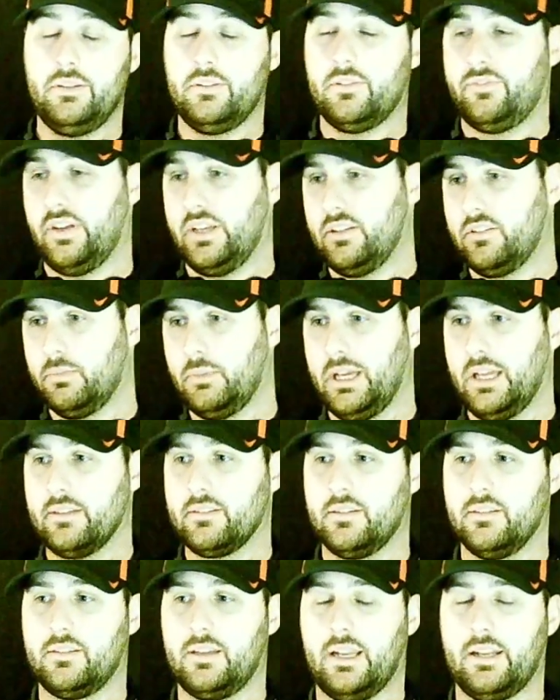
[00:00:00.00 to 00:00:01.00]
Face mask
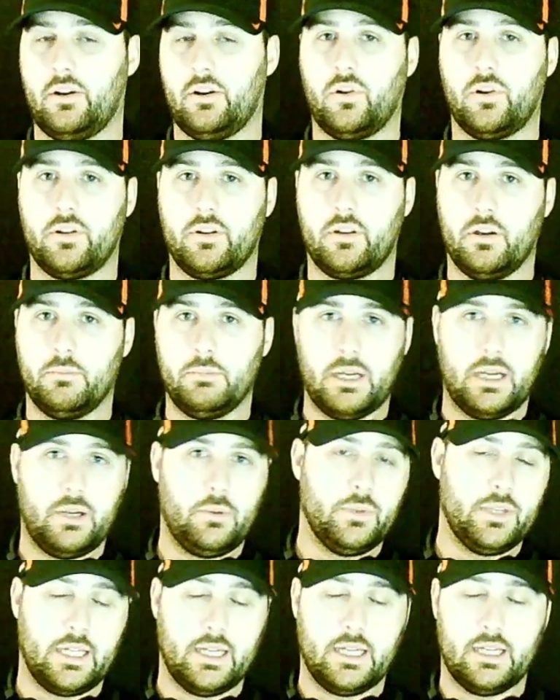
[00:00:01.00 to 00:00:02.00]
is kind of hard to come by when
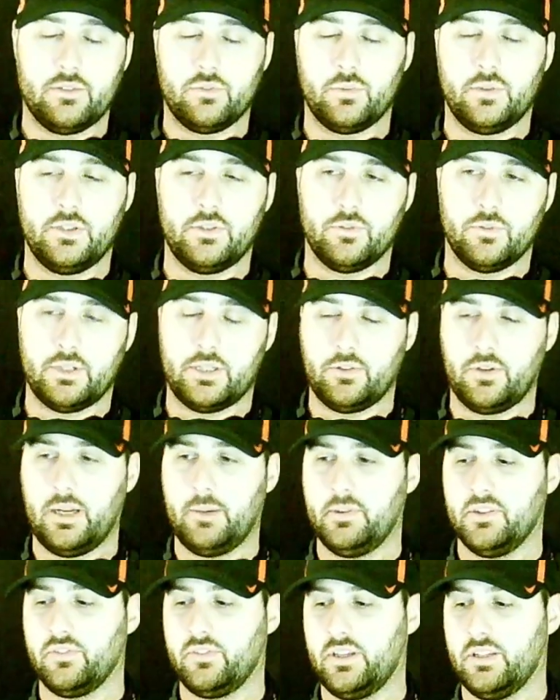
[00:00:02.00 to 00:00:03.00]
the guy's reaching around grabbing
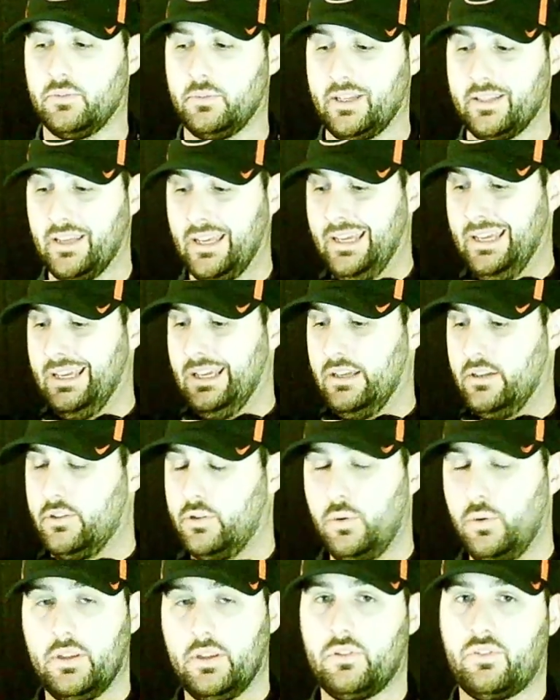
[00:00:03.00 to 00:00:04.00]
his face mask. 2
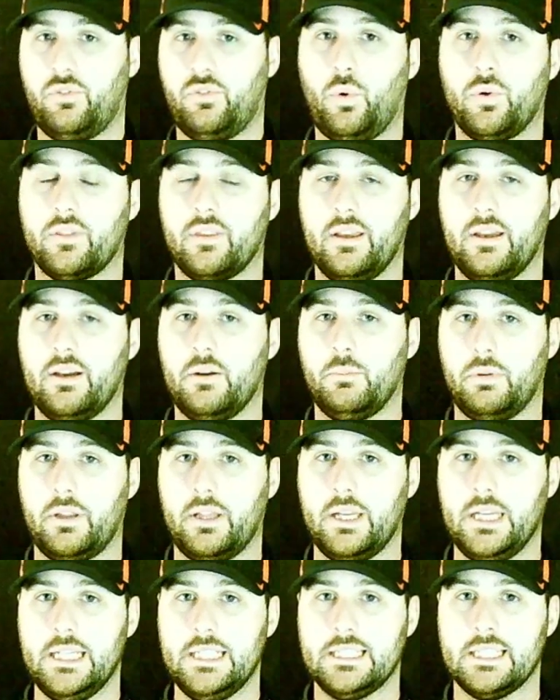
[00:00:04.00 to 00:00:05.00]
of those fourth down
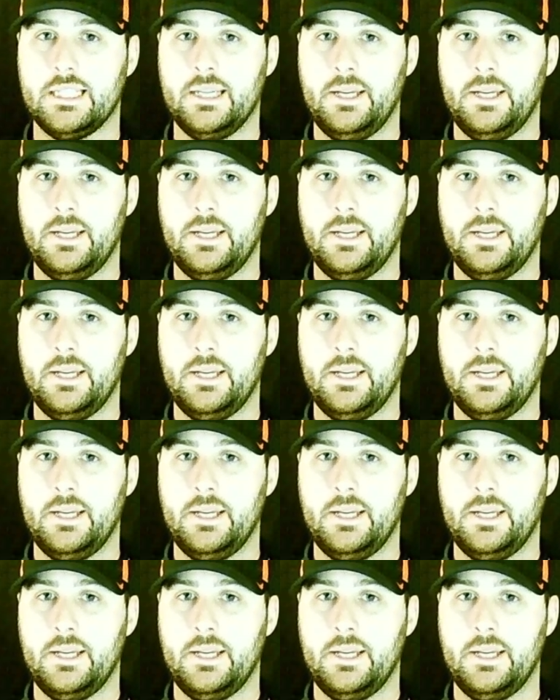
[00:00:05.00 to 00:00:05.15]
plays,